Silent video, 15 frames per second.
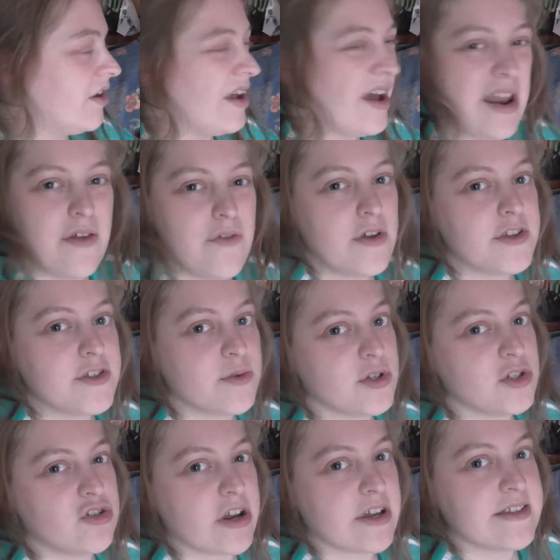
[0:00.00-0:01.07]
Now, I never used to
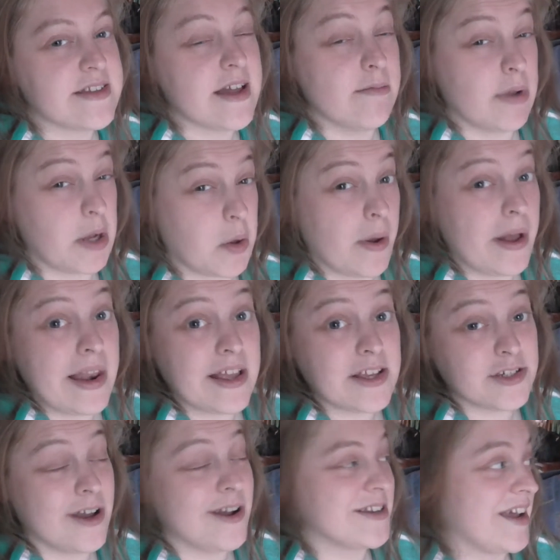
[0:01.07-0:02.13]
watch Dragon's Den, but I quite like
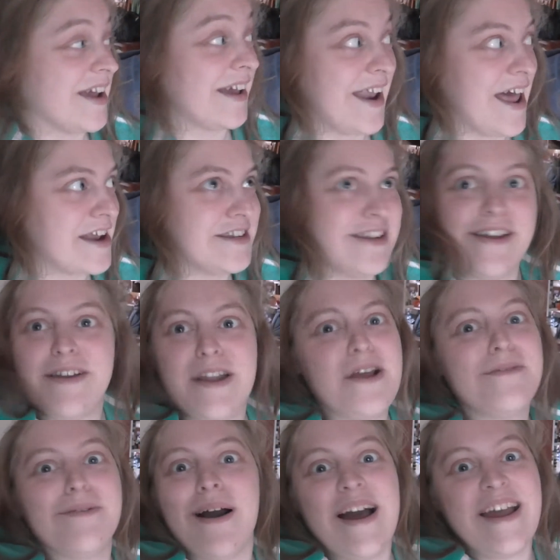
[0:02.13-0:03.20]
Shark Tank, and I don't
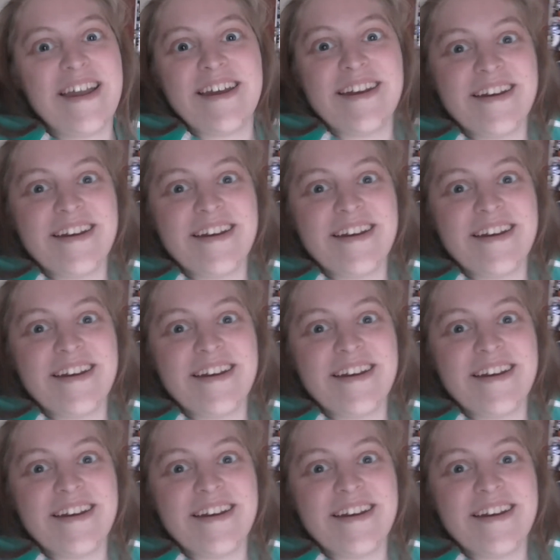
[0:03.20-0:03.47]
know why.